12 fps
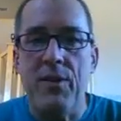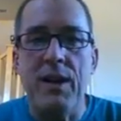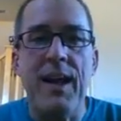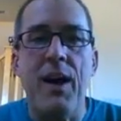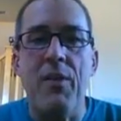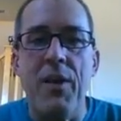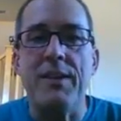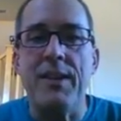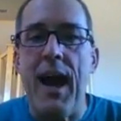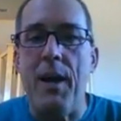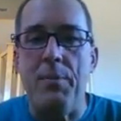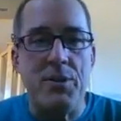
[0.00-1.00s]
Allow that to
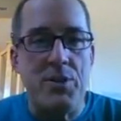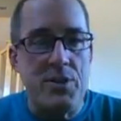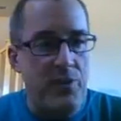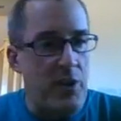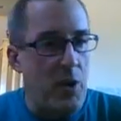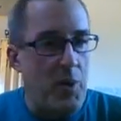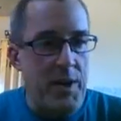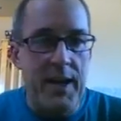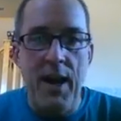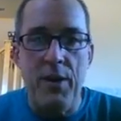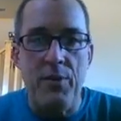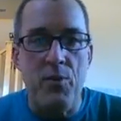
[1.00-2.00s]
happen. Just flow in
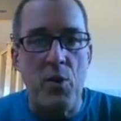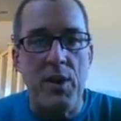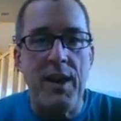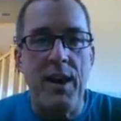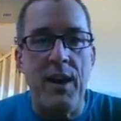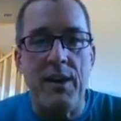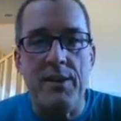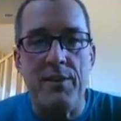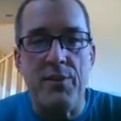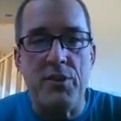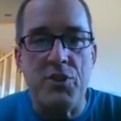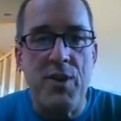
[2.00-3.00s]
and out of working on
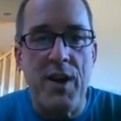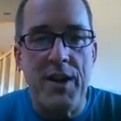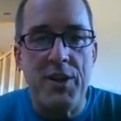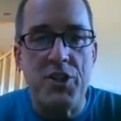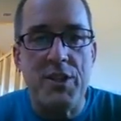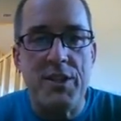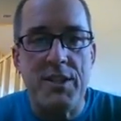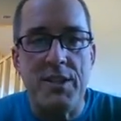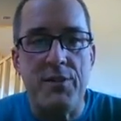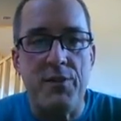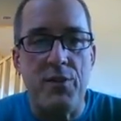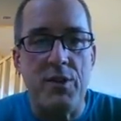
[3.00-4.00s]
different strategies
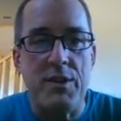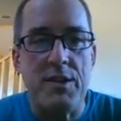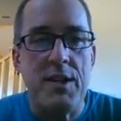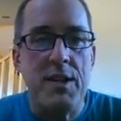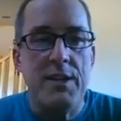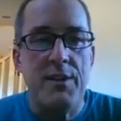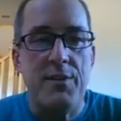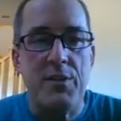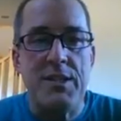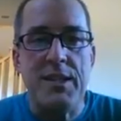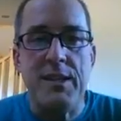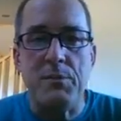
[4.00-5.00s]
and different
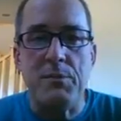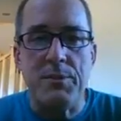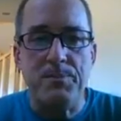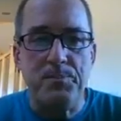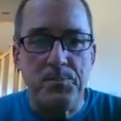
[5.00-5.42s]
teams.